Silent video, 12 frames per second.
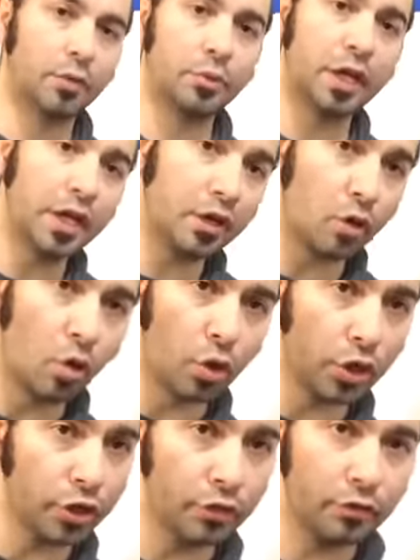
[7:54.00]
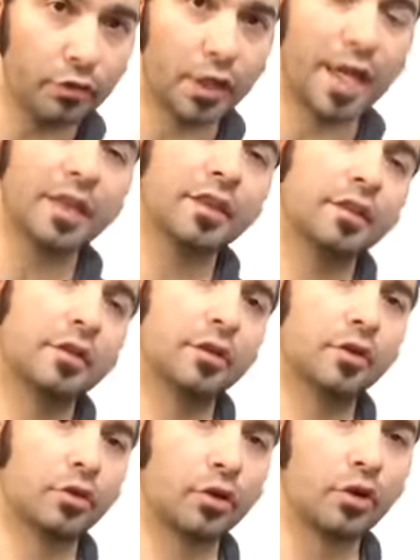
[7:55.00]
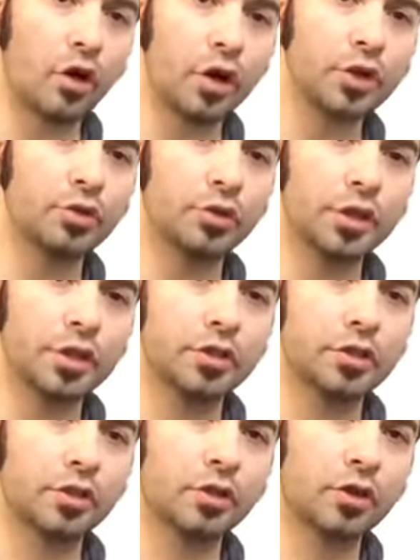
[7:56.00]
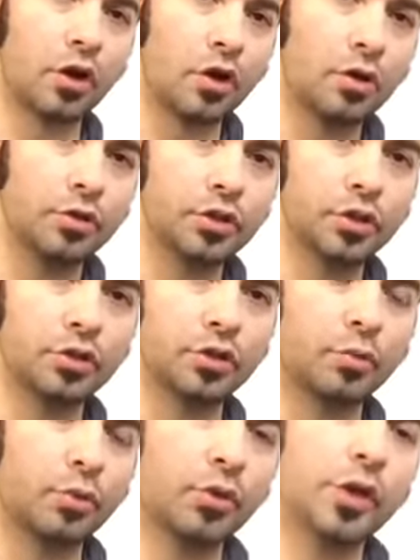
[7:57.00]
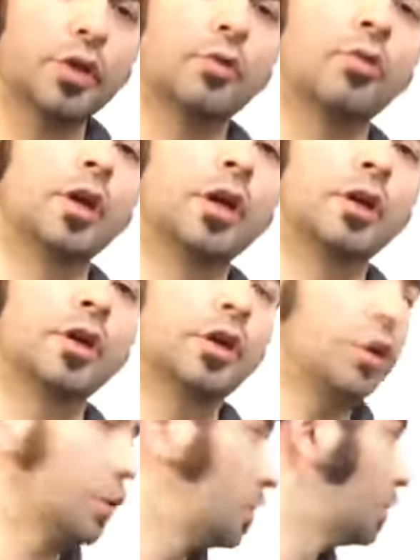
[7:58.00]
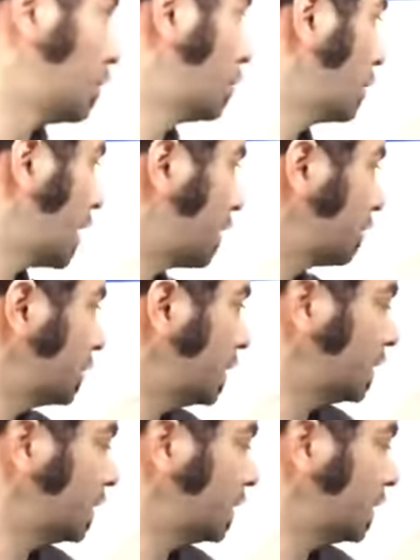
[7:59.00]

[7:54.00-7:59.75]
ink, or you've let your cartridge go to the point where you don't have any